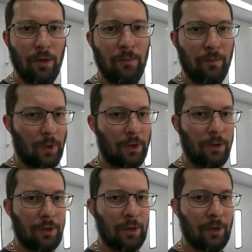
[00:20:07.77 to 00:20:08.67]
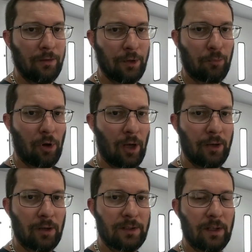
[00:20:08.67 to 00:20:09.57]
a good gun, good
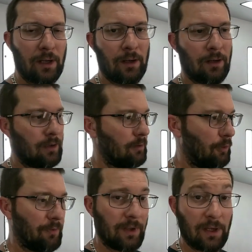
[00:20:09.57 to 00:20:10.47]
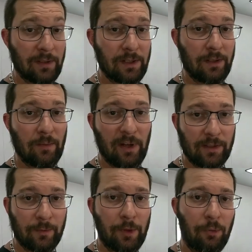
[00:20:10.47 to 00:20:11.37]
product, and hopefully they continue to
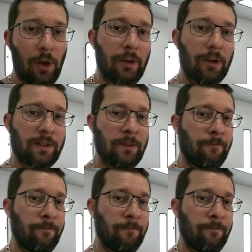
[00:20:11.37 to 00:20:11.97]
make some good products.